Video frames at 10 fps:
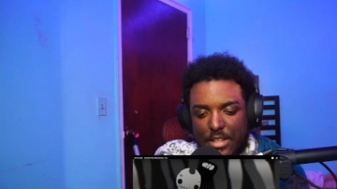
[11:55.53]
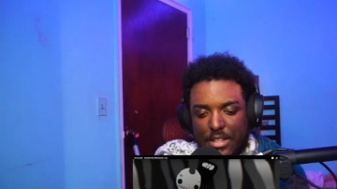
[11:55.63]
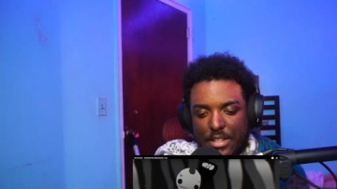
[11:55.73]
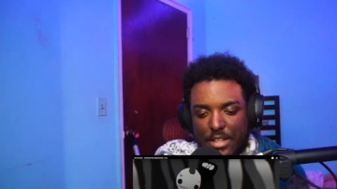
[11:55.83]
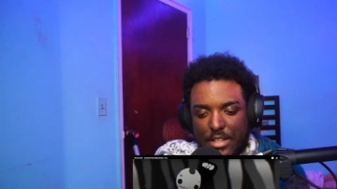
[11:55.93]

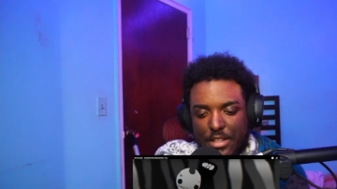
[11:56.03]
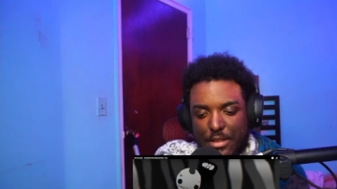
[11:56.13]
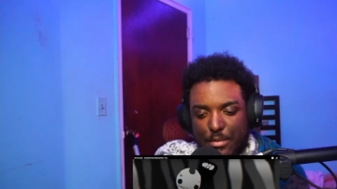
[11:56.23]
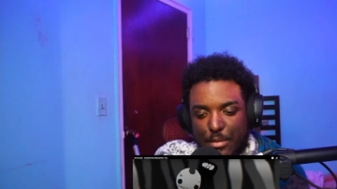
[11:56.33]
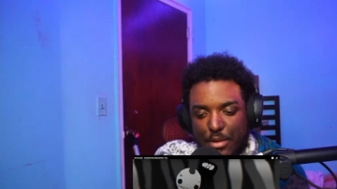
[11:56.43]
Looking nothing
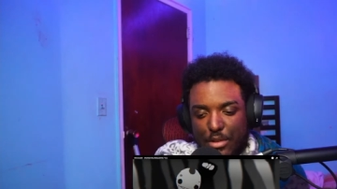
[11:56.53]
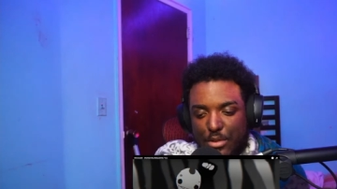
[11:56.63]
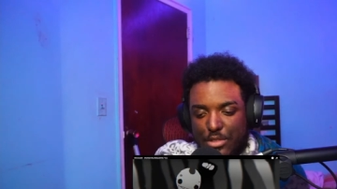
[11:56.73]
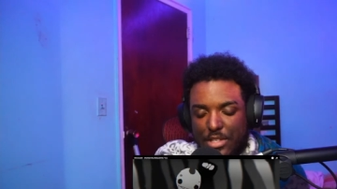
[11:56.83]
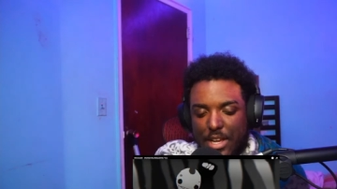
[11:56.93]
but
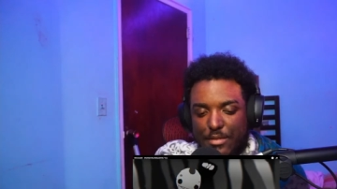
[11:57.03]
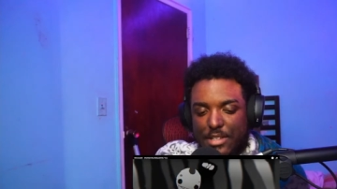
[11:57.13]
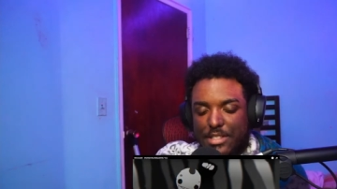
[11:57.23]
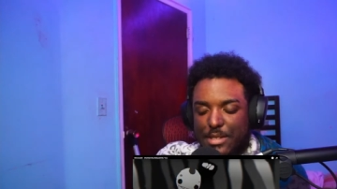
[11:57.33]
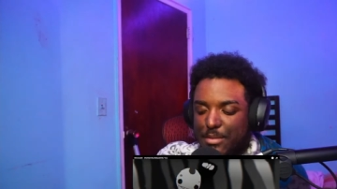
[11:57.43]
pollution, having a
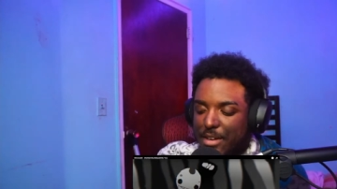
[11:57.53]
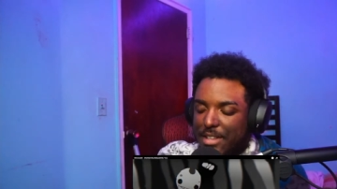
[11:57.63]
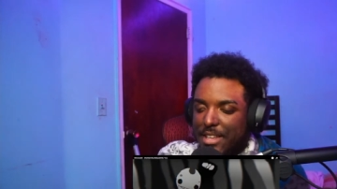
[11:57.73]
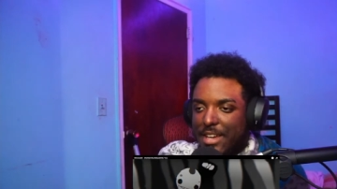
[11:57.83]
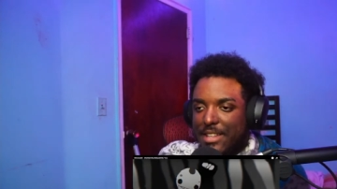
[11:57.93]
tea party.
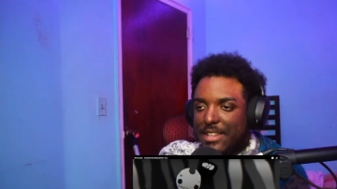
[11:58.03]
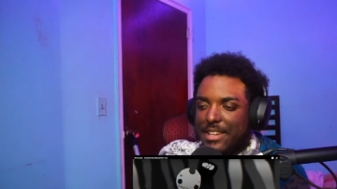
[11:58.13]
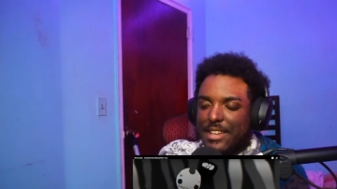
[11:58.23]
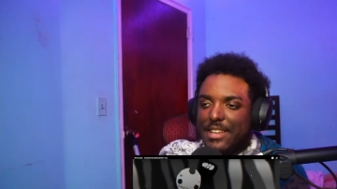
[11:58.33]
Yeah, like